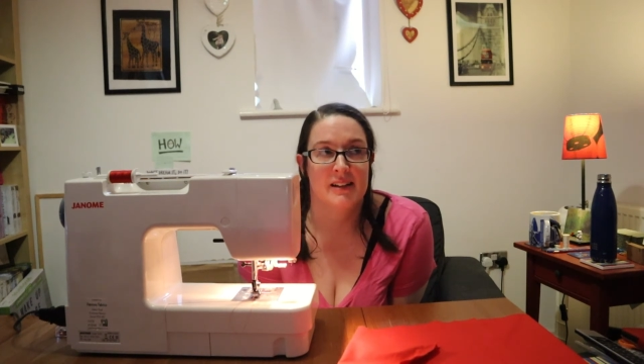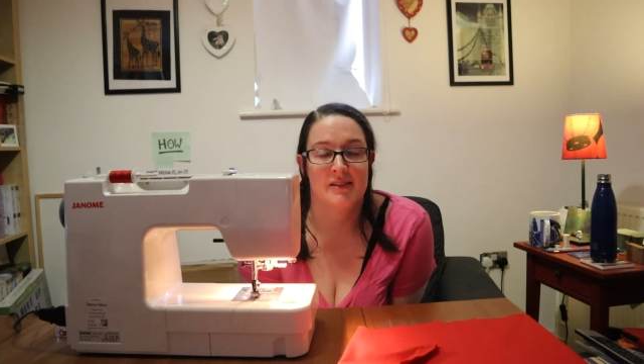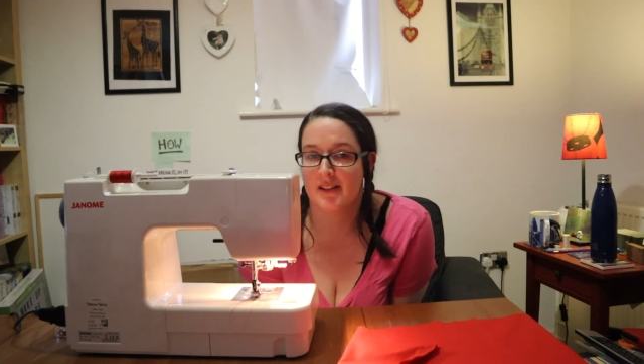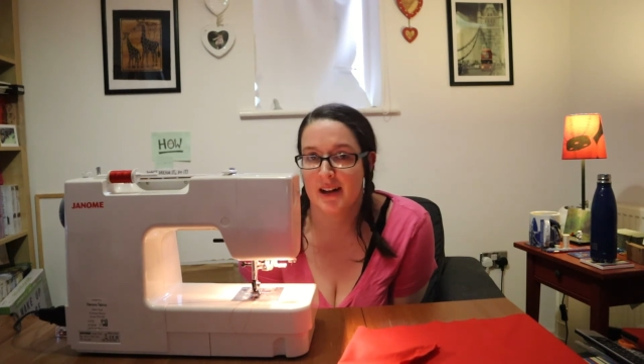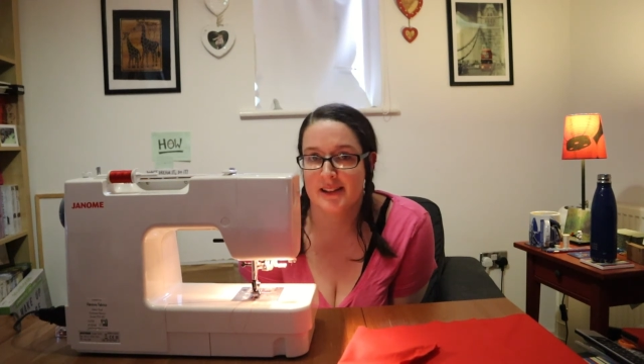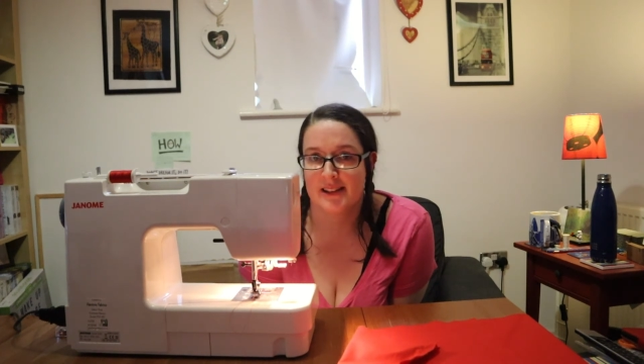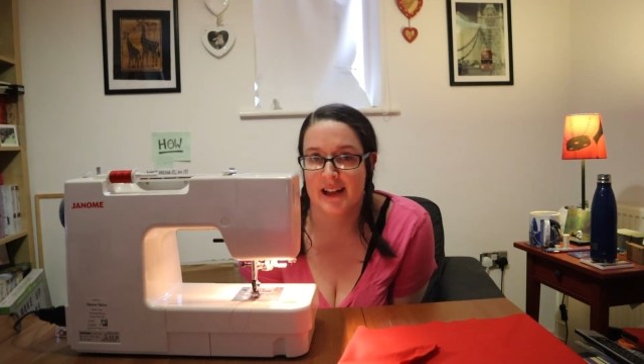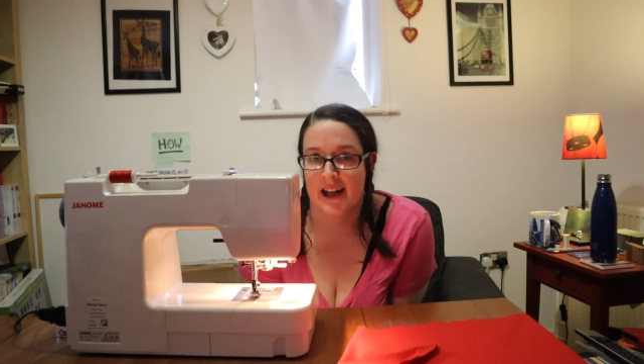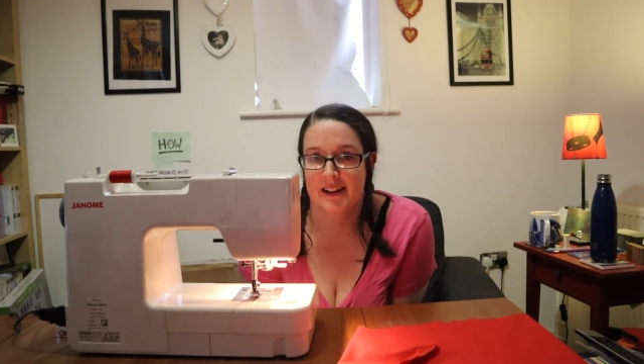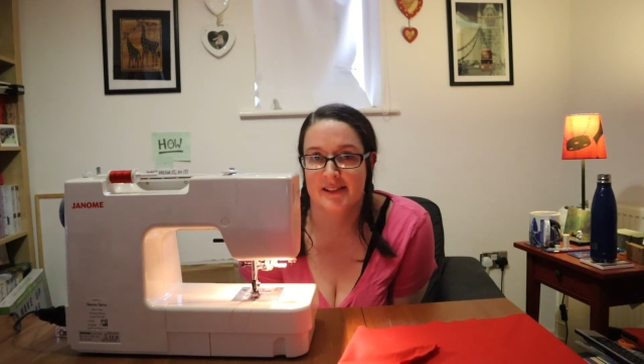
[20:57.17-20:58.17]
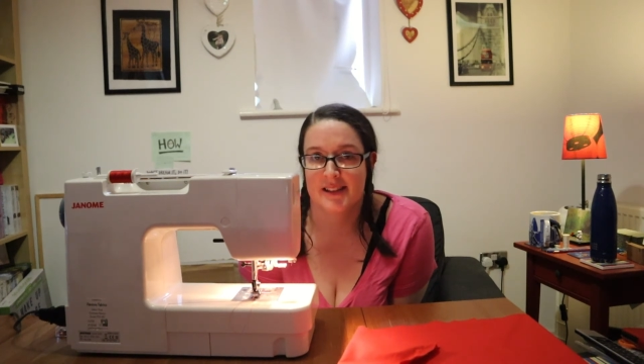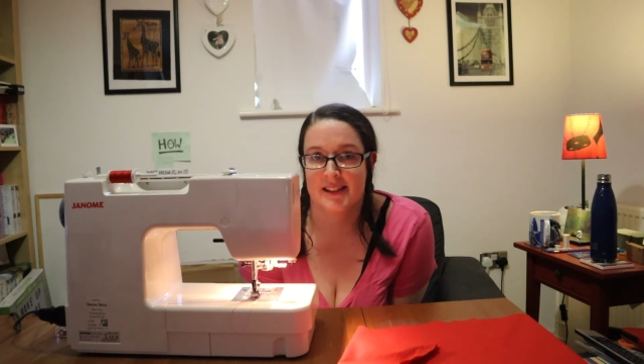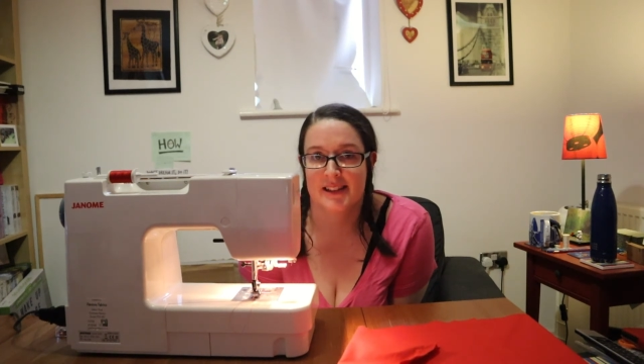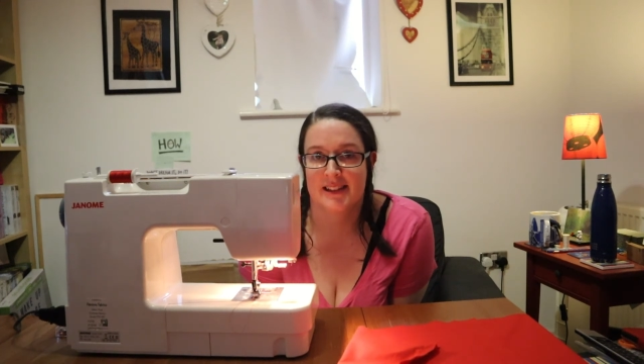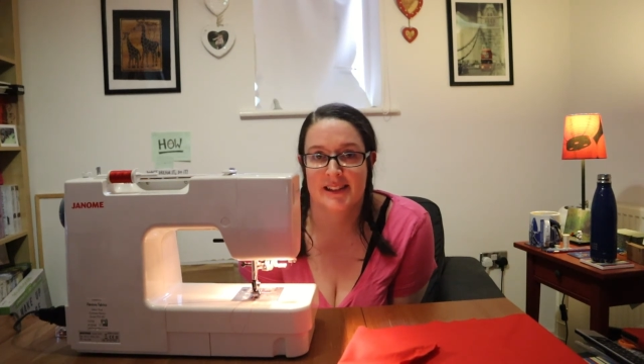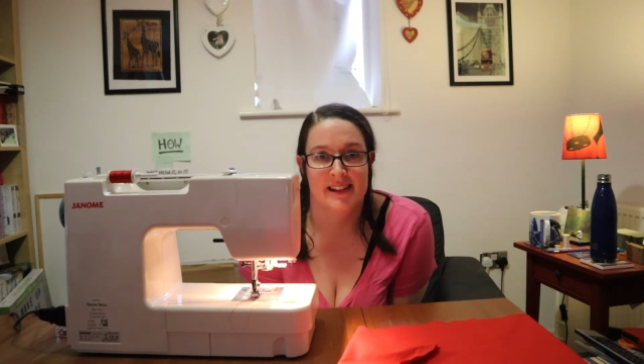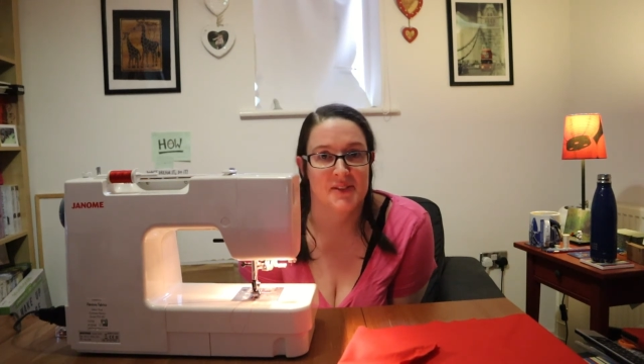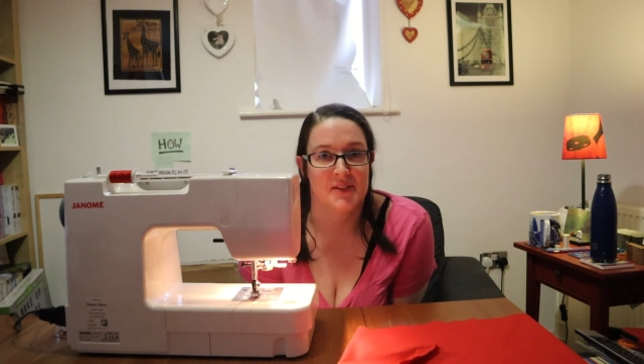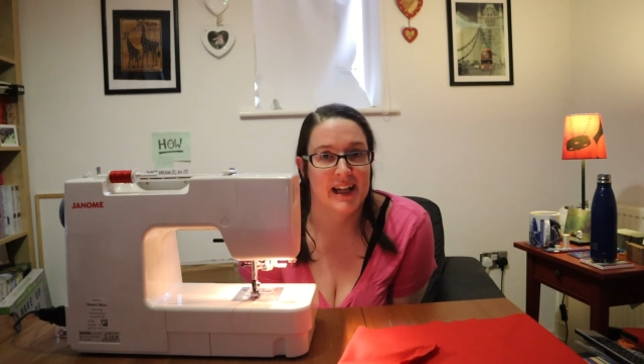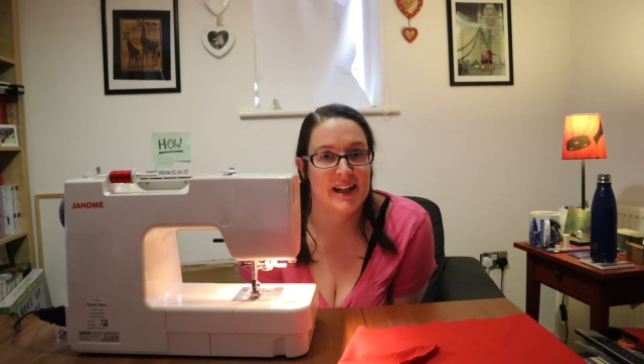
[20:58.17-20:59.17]
right side out and see
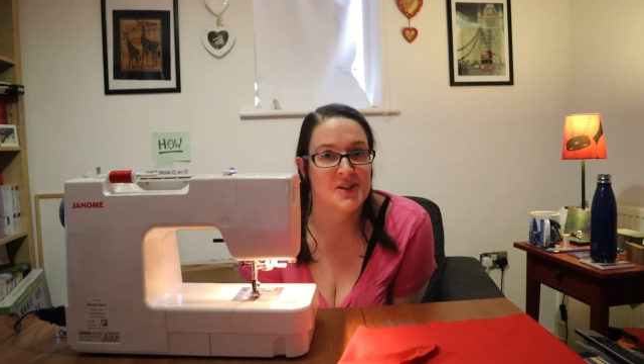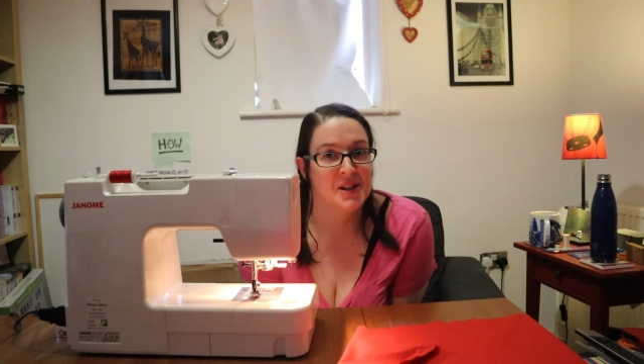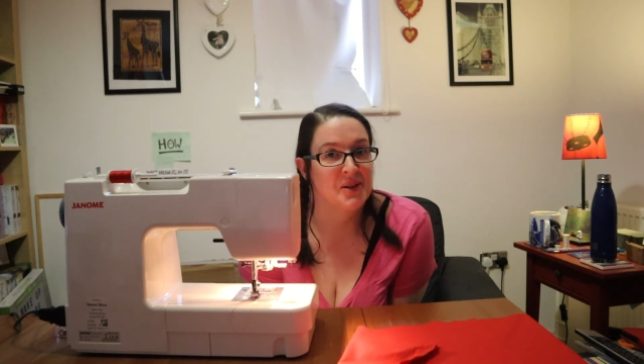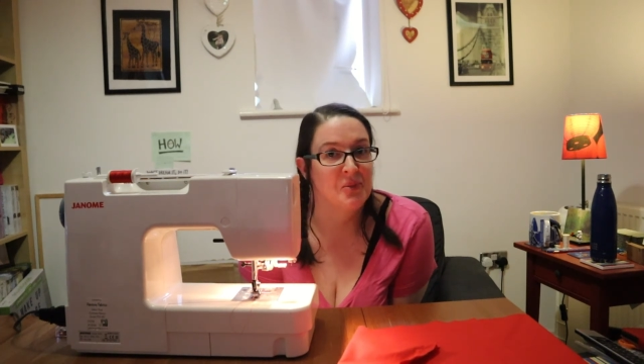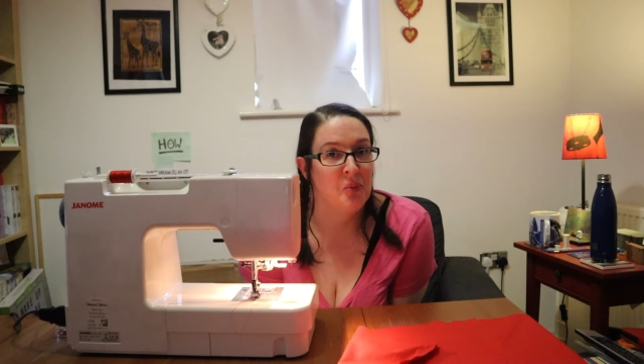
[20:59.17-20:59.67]
if it actually